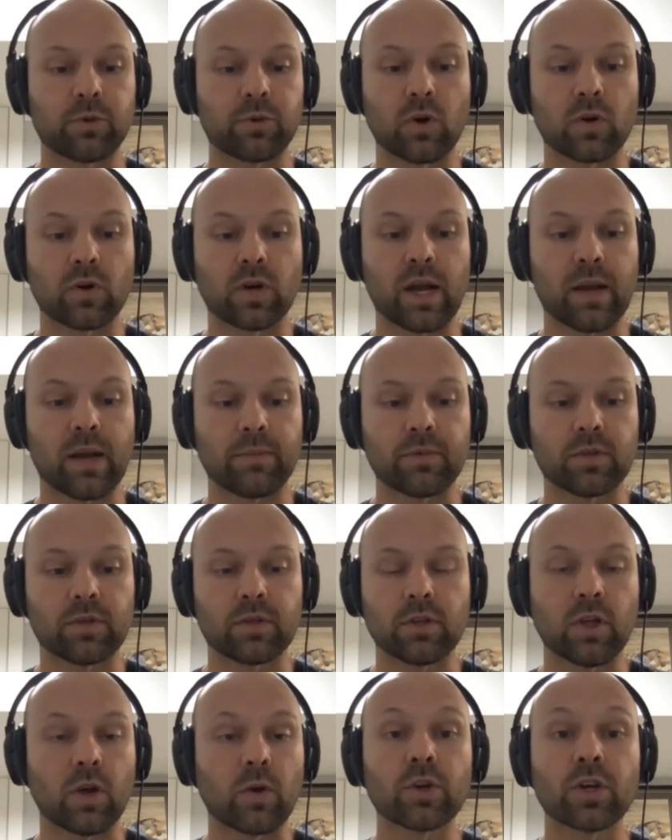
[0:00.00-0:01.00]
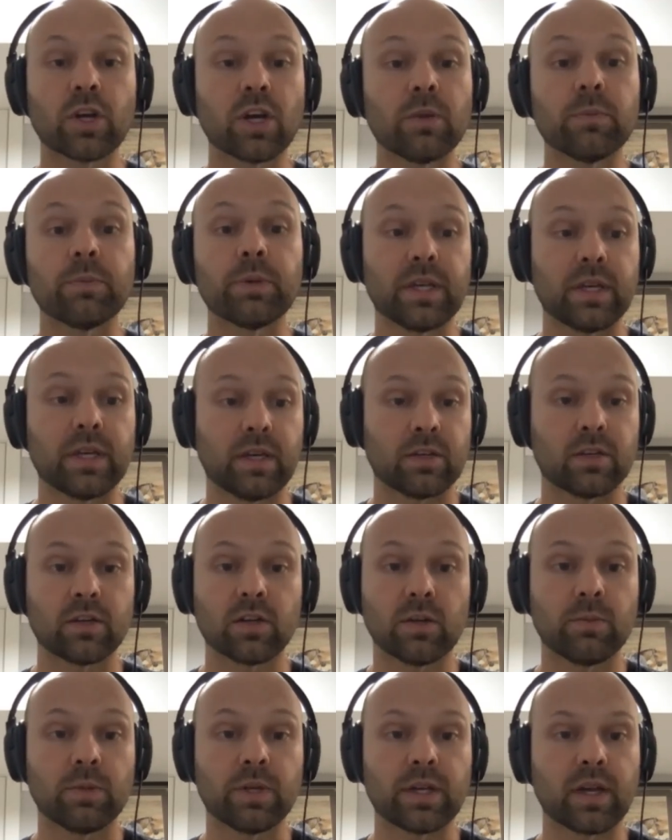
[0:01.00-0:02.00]
program could be and
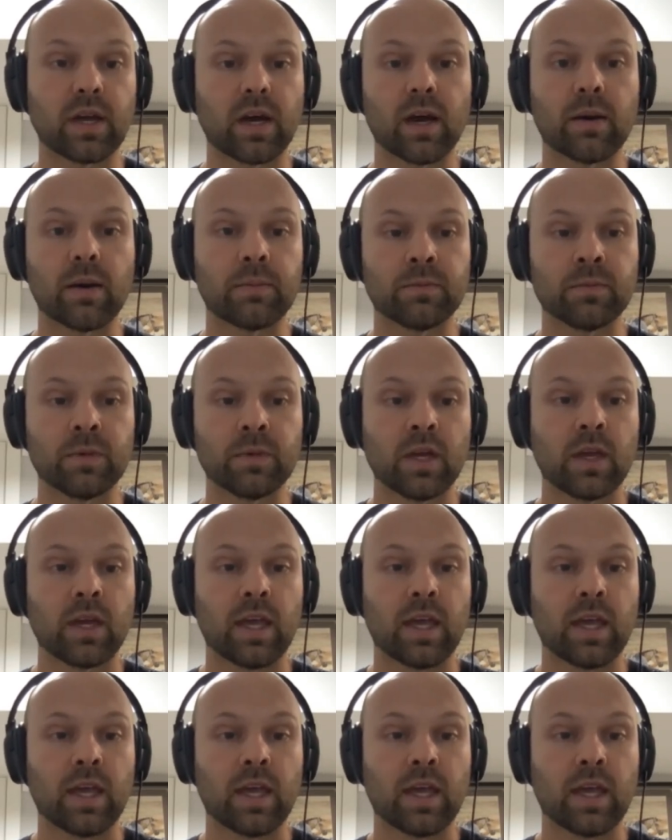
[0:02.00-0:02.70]
could become,